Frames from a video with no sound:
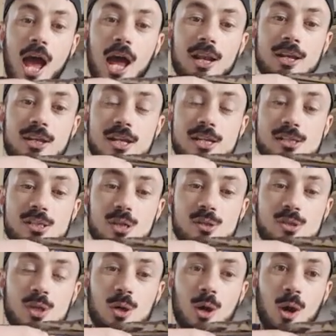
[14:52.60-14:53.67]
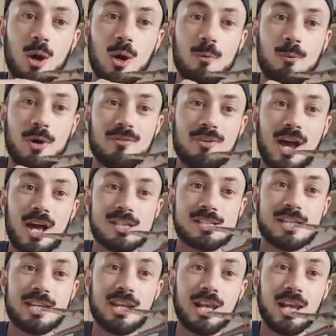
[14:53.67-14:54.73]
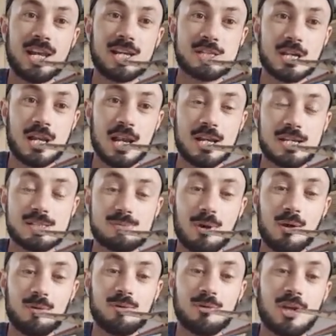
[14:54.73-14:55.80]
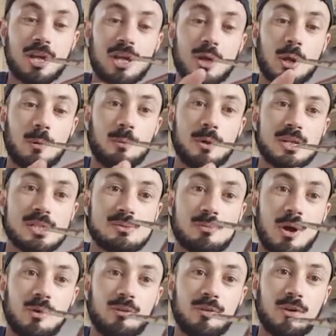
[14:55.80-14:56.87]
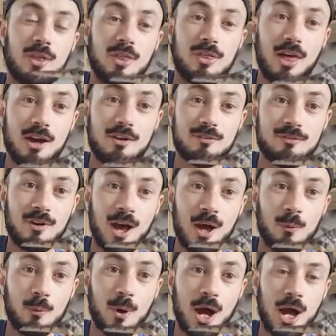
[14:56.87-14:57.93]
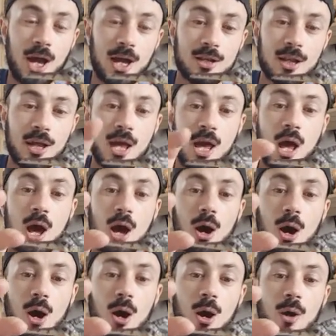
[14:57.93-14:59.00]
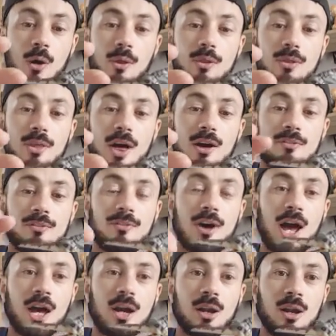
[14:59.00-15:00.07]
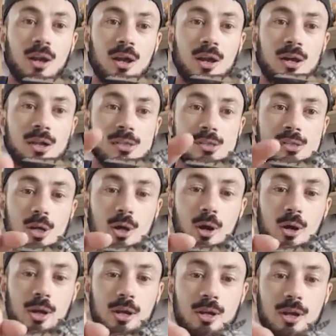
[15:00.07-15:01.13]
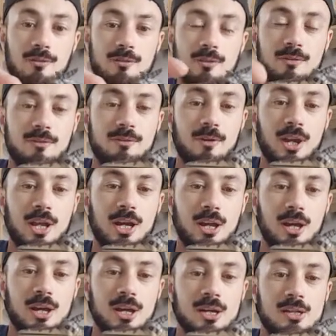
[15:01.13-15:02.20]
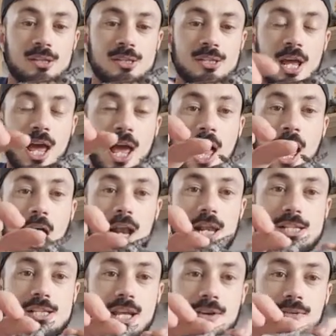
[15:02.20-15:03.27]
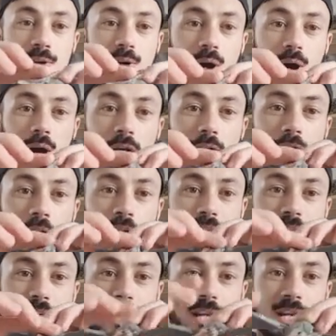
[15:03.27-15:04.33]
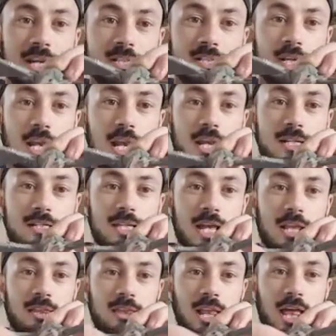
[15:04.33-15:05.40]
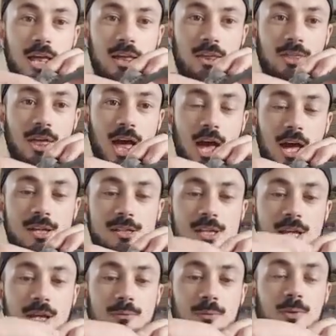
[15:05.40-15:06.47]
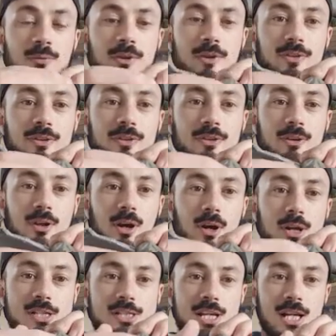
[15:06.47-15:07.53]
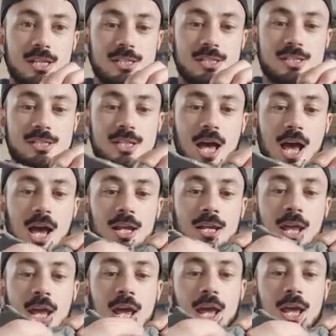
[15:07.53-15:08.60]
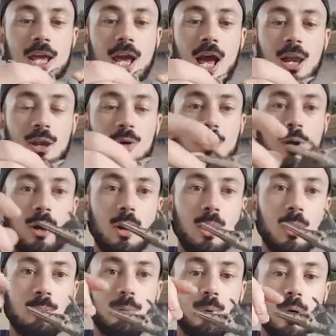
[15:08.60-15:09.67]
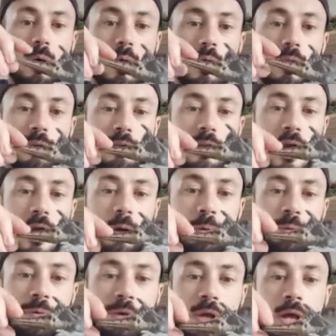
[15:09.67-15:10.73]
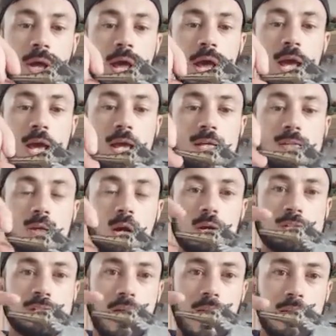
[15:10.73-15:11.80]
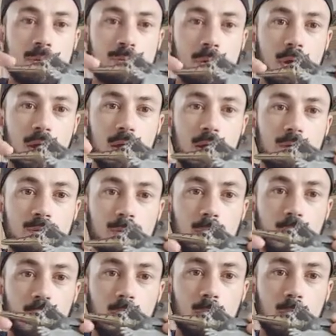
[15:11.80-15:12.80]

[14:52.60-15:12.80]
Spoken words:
And it's also got a bit of articulation in its mouth, so you can open its mouth that far wide or that far closed, or you can it fully closed. And it's even got articulation in its head like that, so it can move it only side to side. It can't look up or down. It's got a tiny bit of